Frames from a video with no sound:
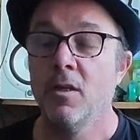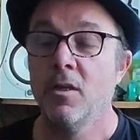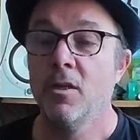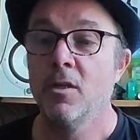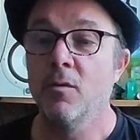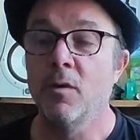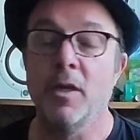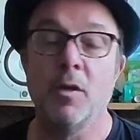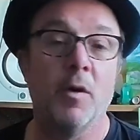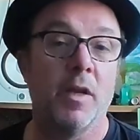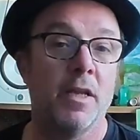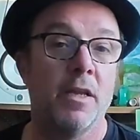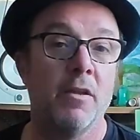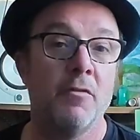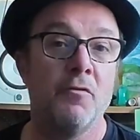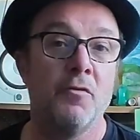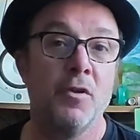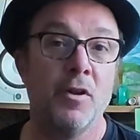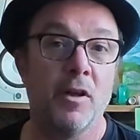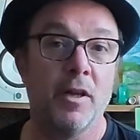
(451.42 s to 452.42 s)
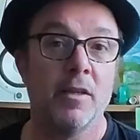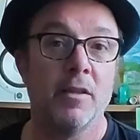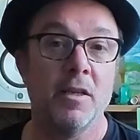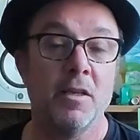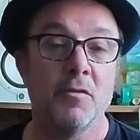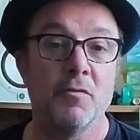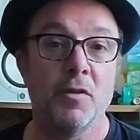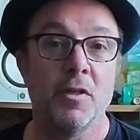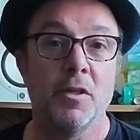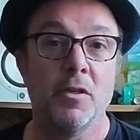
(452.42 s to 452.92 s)
So anyway, if you like
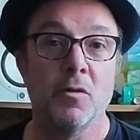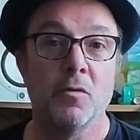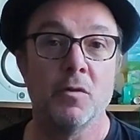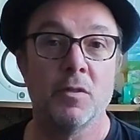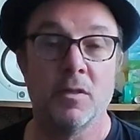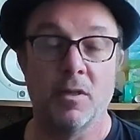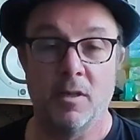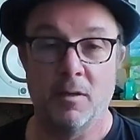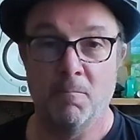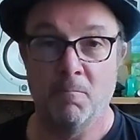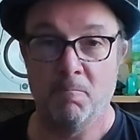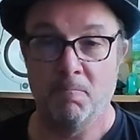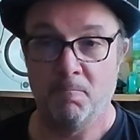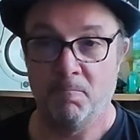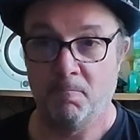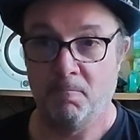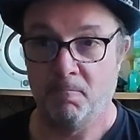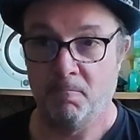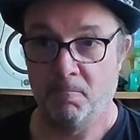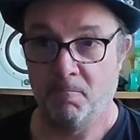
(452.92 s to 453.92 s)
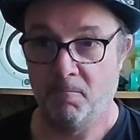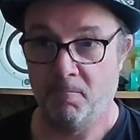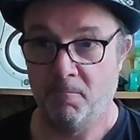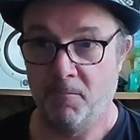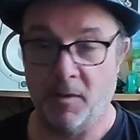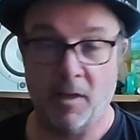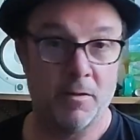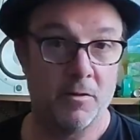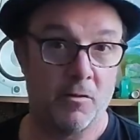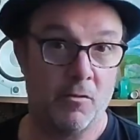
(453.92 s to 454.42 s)
these videos,
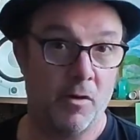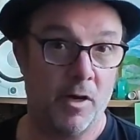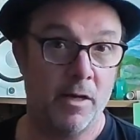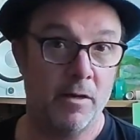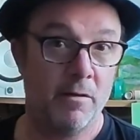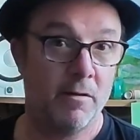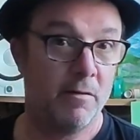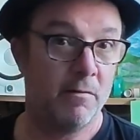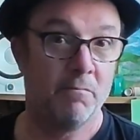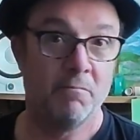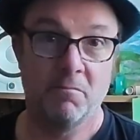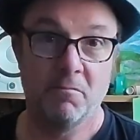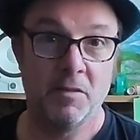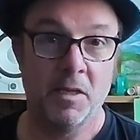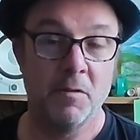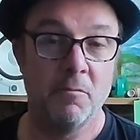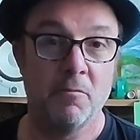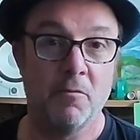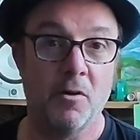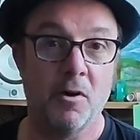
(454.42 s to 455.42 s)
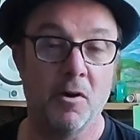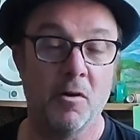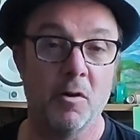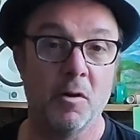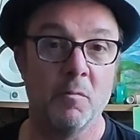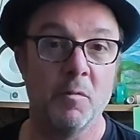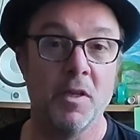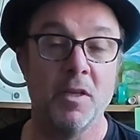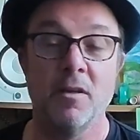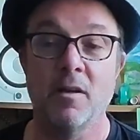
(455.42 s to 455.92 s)
that's great. Keep
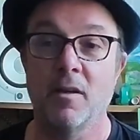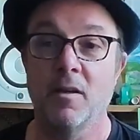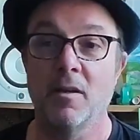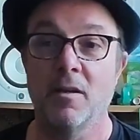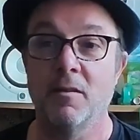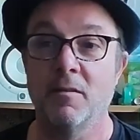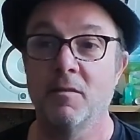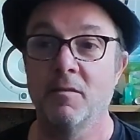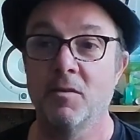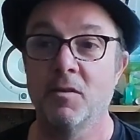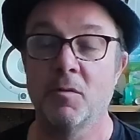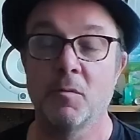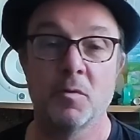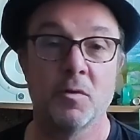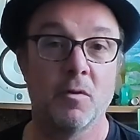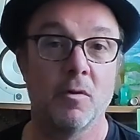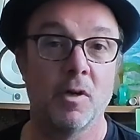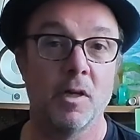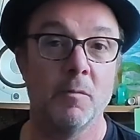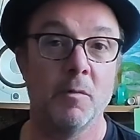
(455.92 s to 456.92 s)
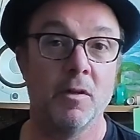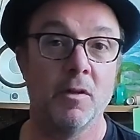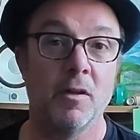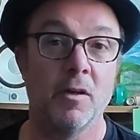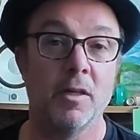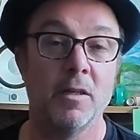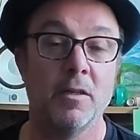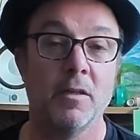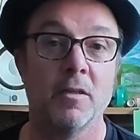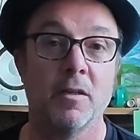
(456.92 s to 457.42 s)
following me, subscribe and
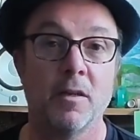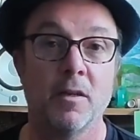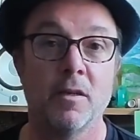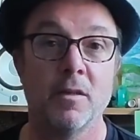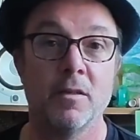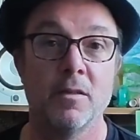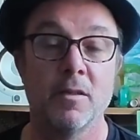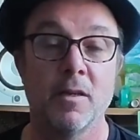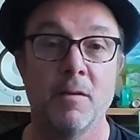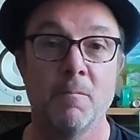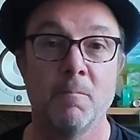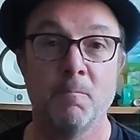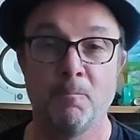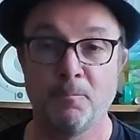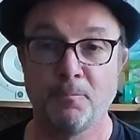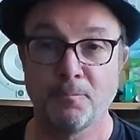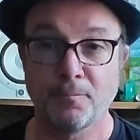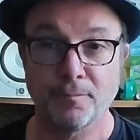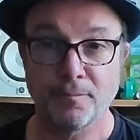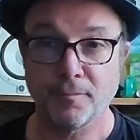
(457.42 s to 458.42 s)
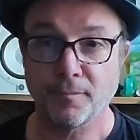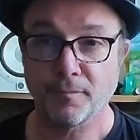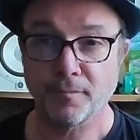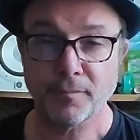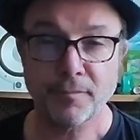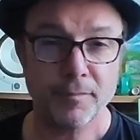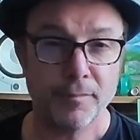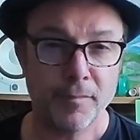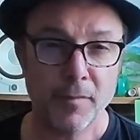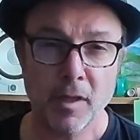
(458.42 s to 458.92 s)
like, and
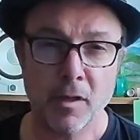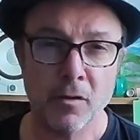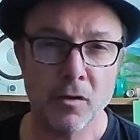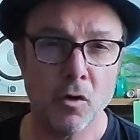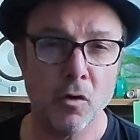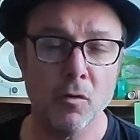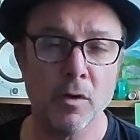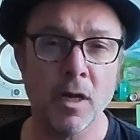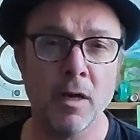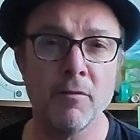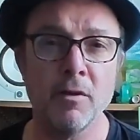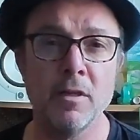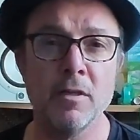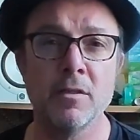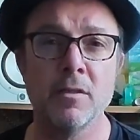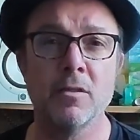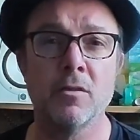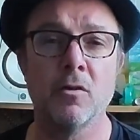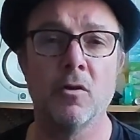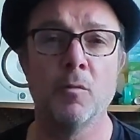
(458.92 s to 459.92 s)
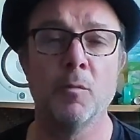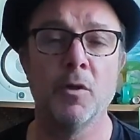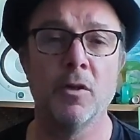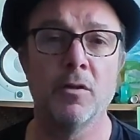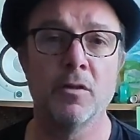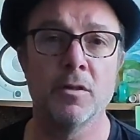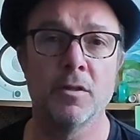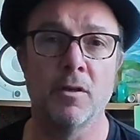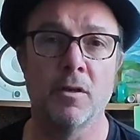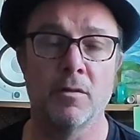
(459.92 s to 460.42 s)
go and have a listen to all my
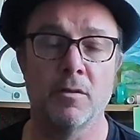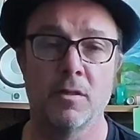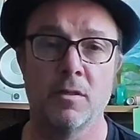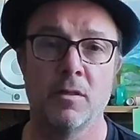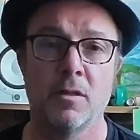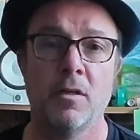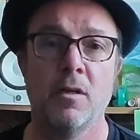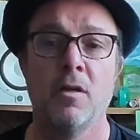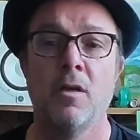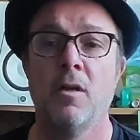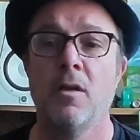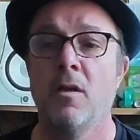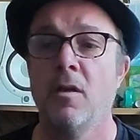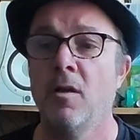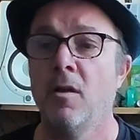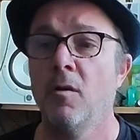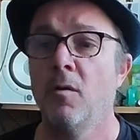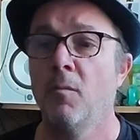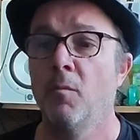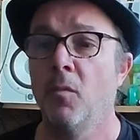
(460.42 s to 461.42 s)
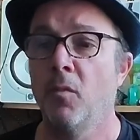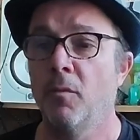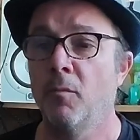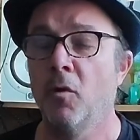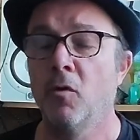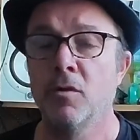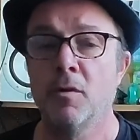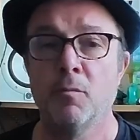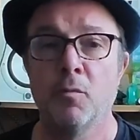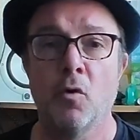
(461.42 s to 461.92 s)
other songs. But
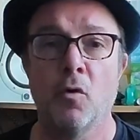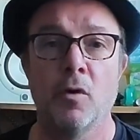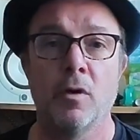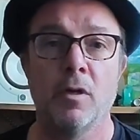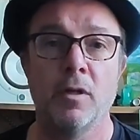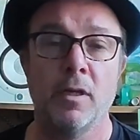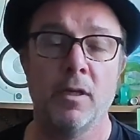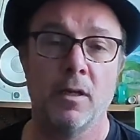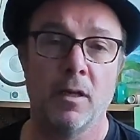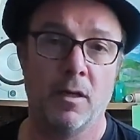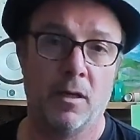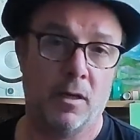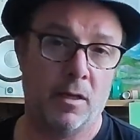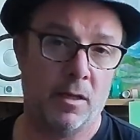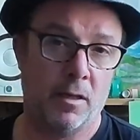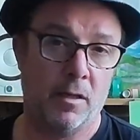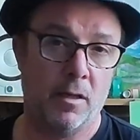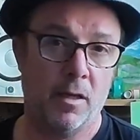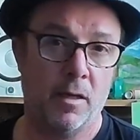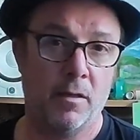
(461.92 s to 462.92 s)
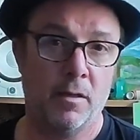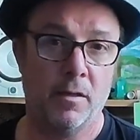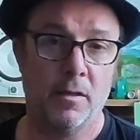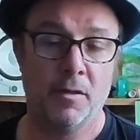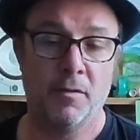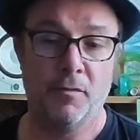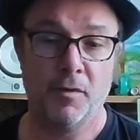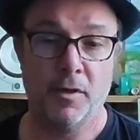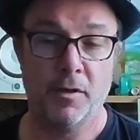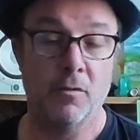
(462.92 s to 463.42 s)
most importantly, at the end of
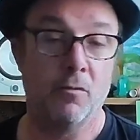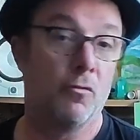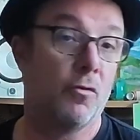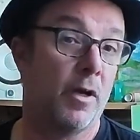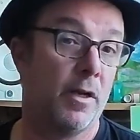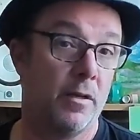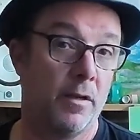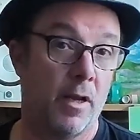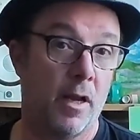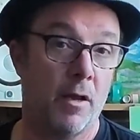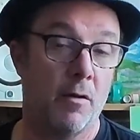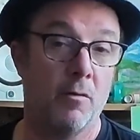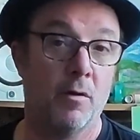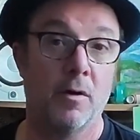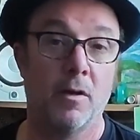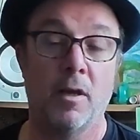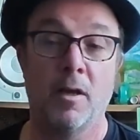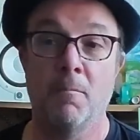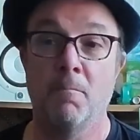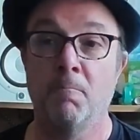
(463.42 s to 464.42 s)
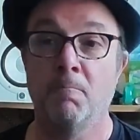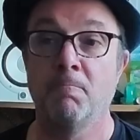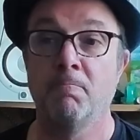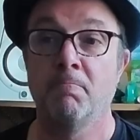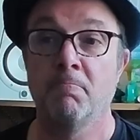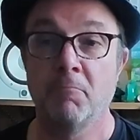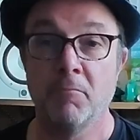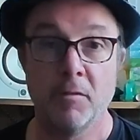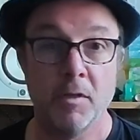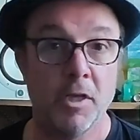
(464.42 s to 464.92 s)
this video right now,
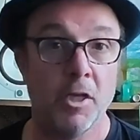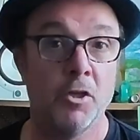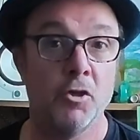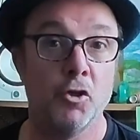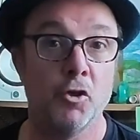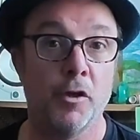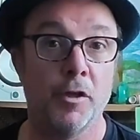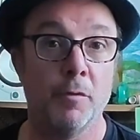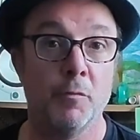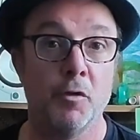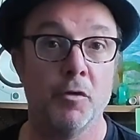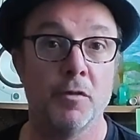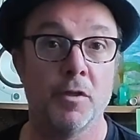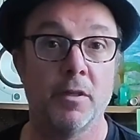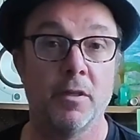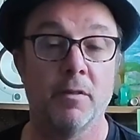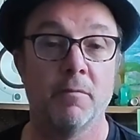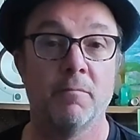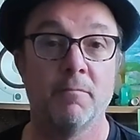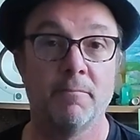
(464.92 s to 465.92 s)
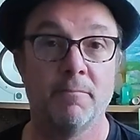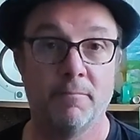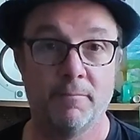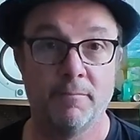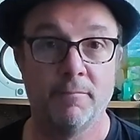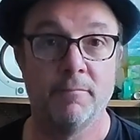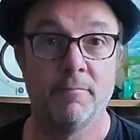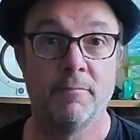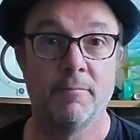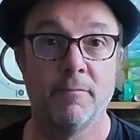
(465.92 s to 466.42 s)
enjoy the music.
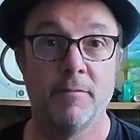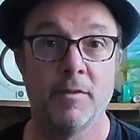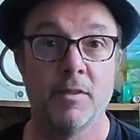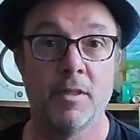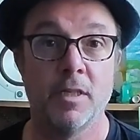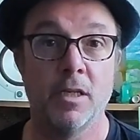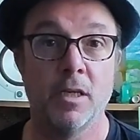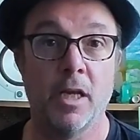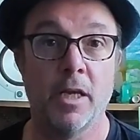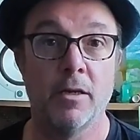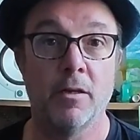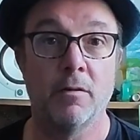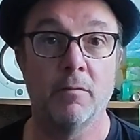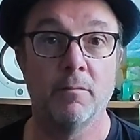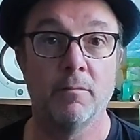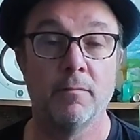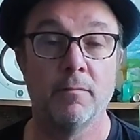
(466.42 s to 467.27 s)
See you later.